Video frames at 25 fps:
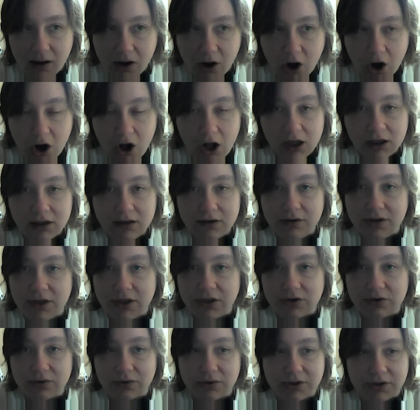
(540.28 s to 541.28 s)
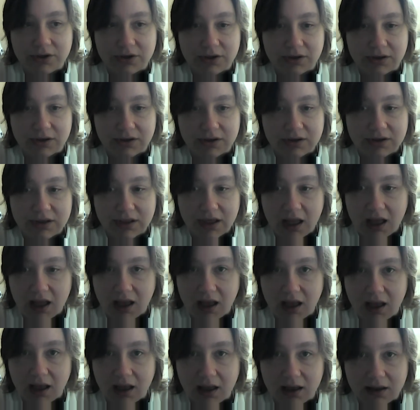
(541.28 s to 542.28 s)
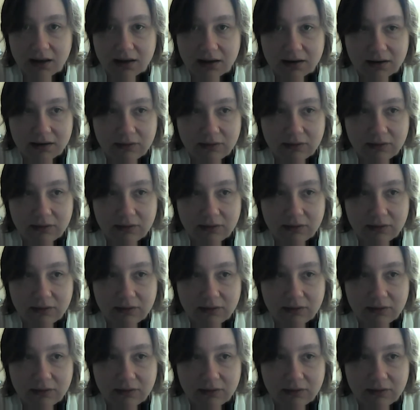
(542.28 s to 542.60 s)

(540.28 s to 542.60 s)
all the resources and